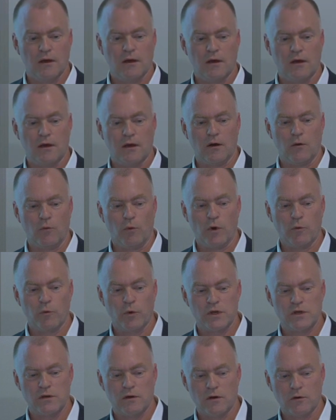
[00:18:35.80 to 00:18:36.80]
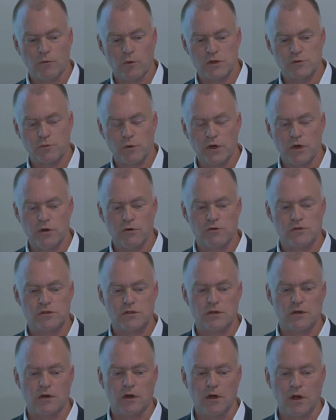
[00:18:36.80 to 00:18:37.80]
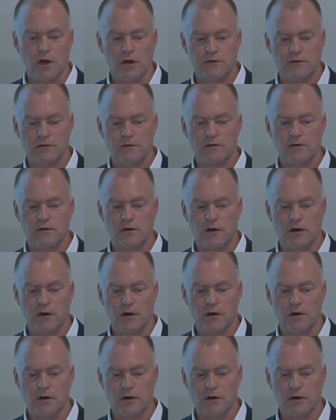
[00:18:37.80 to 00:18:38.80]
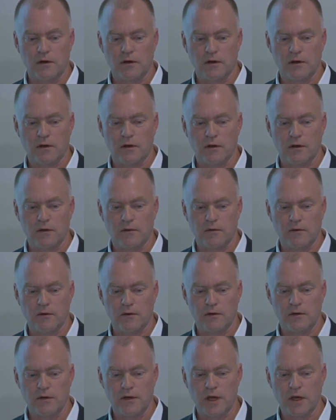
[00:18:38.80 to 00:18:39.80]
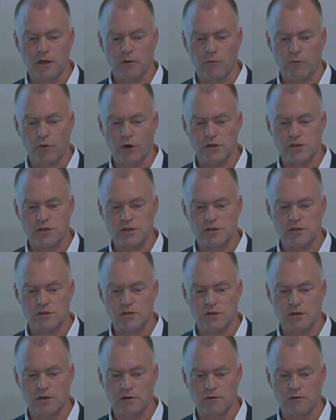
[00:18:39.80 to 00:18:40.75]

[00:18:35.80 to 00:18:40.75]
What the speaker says: One which we use a lot are yaidom bridges